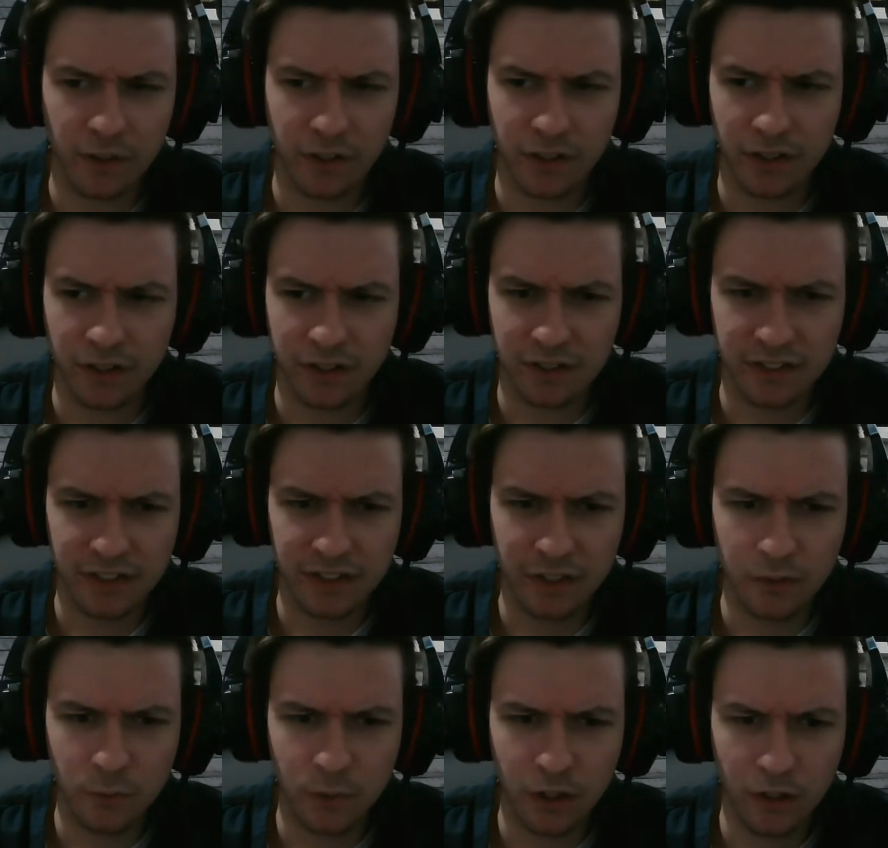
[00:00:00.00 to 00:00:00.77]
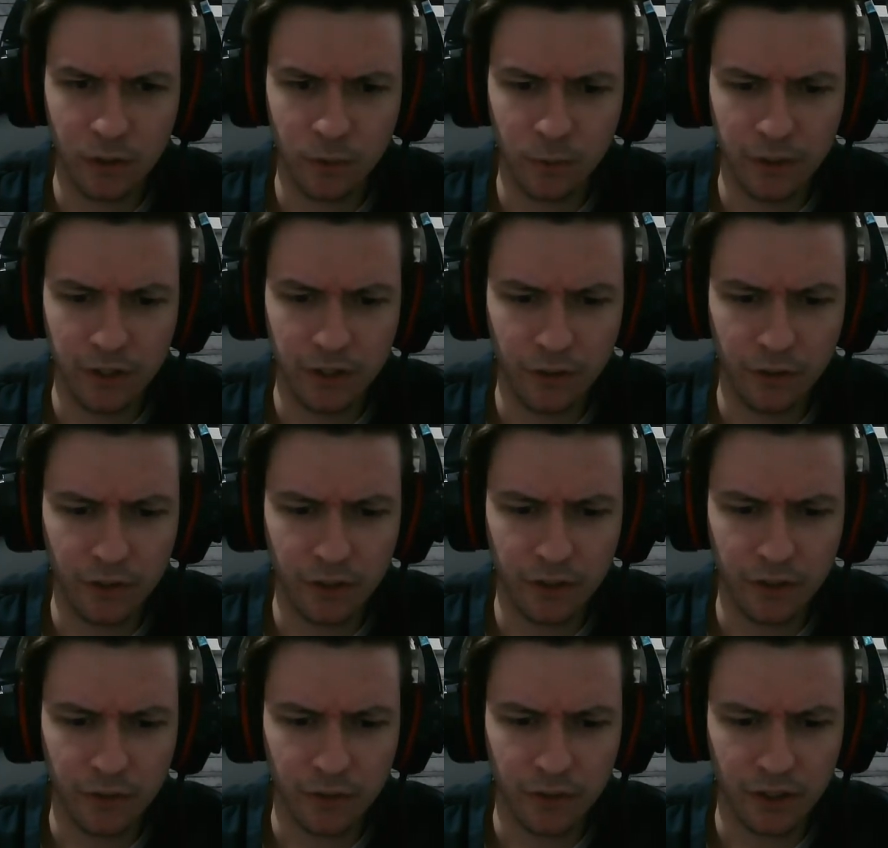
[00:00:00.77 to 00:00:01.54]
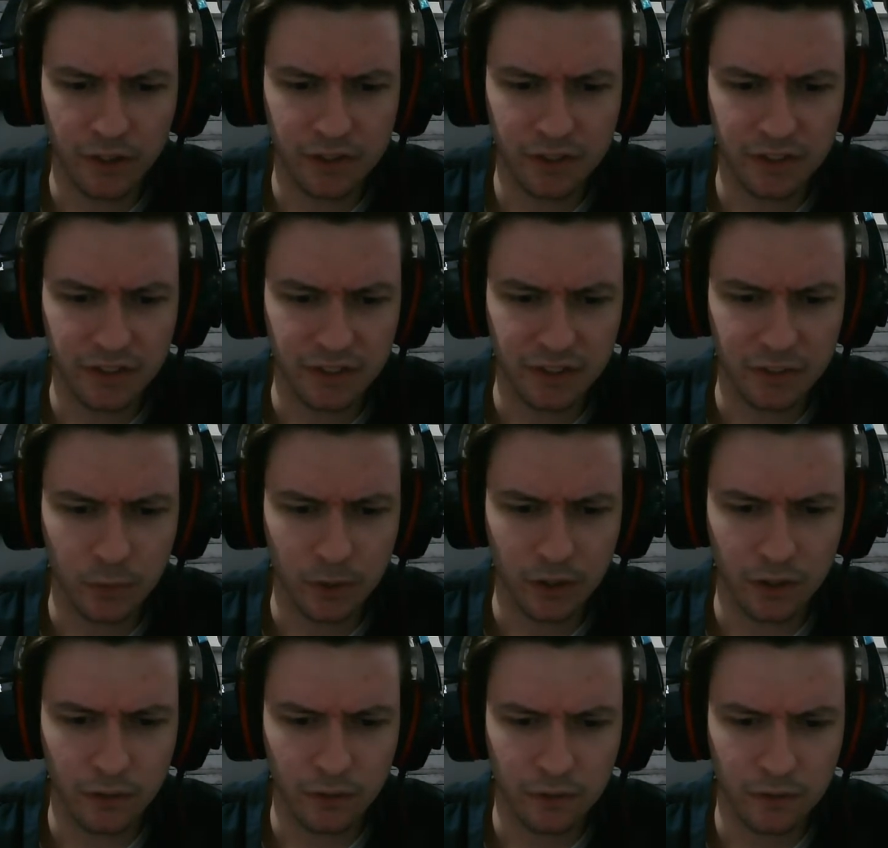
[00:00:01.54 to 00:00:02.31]
cutscene well. We know you can do cutscenes
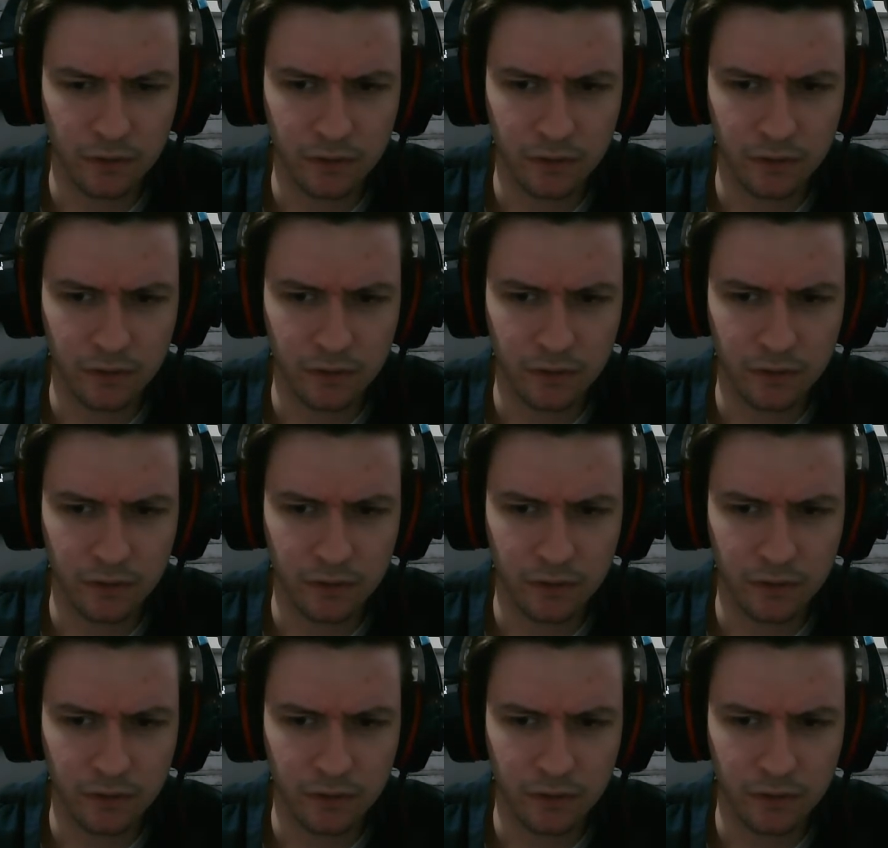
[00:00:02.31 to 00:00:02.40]
well.